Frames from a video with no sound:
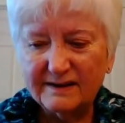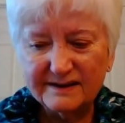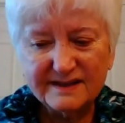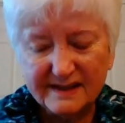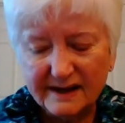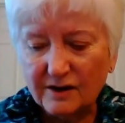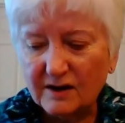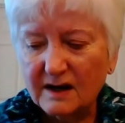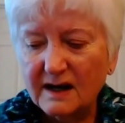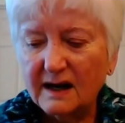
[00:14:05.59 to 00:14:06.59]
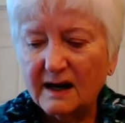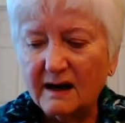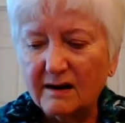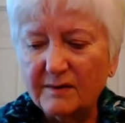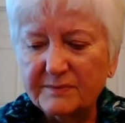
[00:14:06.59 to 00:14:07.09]
It's there.
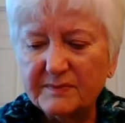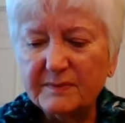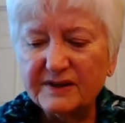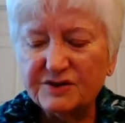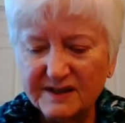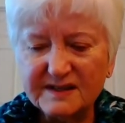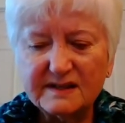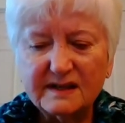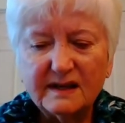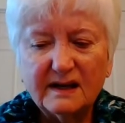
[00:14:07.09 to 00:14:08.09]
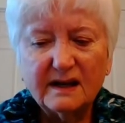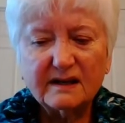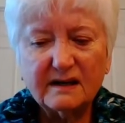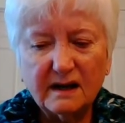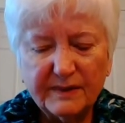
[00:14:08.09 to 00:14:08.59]
But just
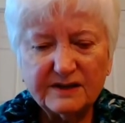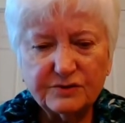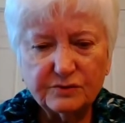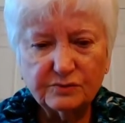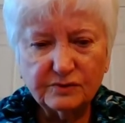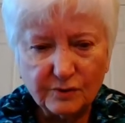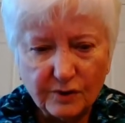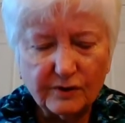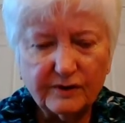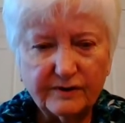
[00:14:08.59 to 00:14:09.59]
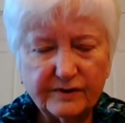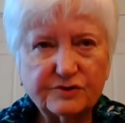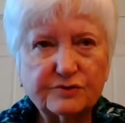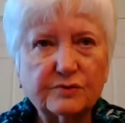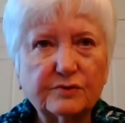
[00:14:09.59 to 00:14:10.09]
coming to learn the
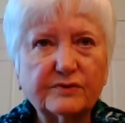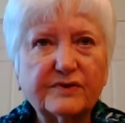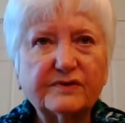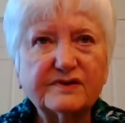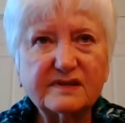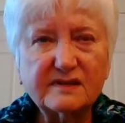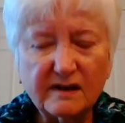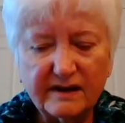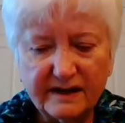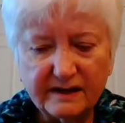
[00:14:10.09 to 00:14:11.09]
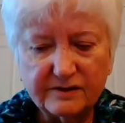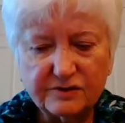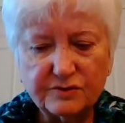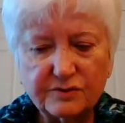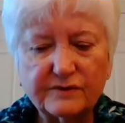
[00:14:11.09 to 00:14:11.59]
truth, studying the
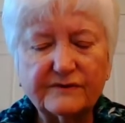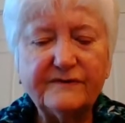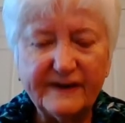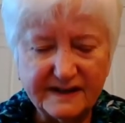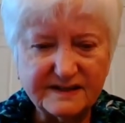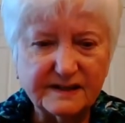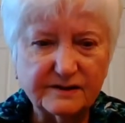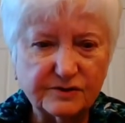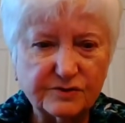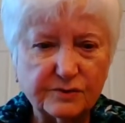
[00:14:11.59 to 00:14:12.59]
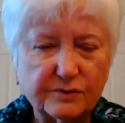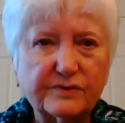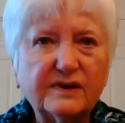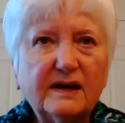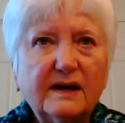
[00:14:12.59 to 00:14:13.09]
truth, facing the
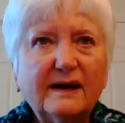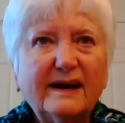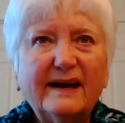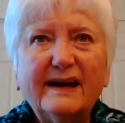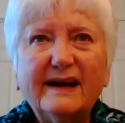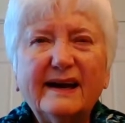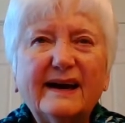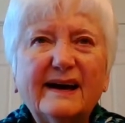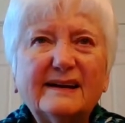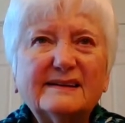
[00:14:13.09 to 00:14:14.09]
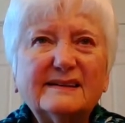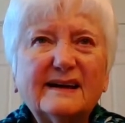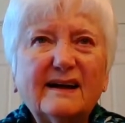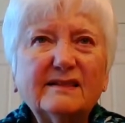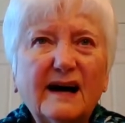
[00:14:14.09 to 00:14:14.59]
truth, and
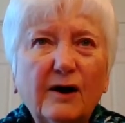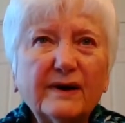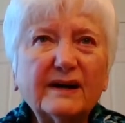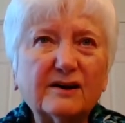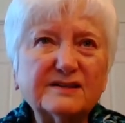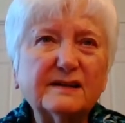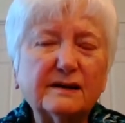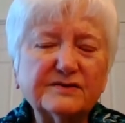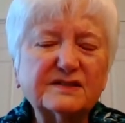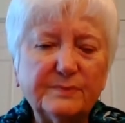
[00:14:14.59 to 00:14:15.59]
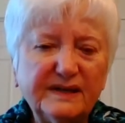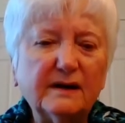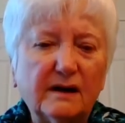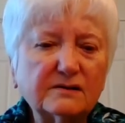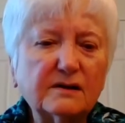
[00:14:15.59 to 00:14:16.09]
allowing ourselves to be
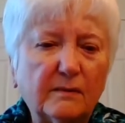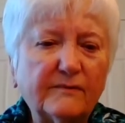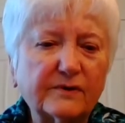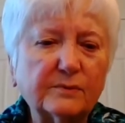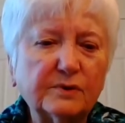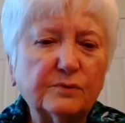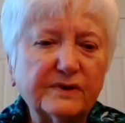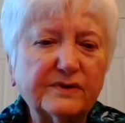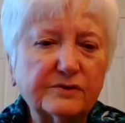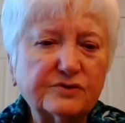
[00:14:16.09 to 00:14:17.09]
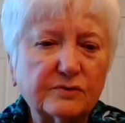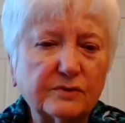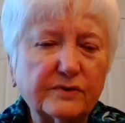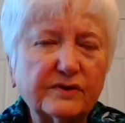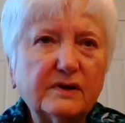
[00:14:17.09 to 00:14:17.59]
uncomfortable with the truth.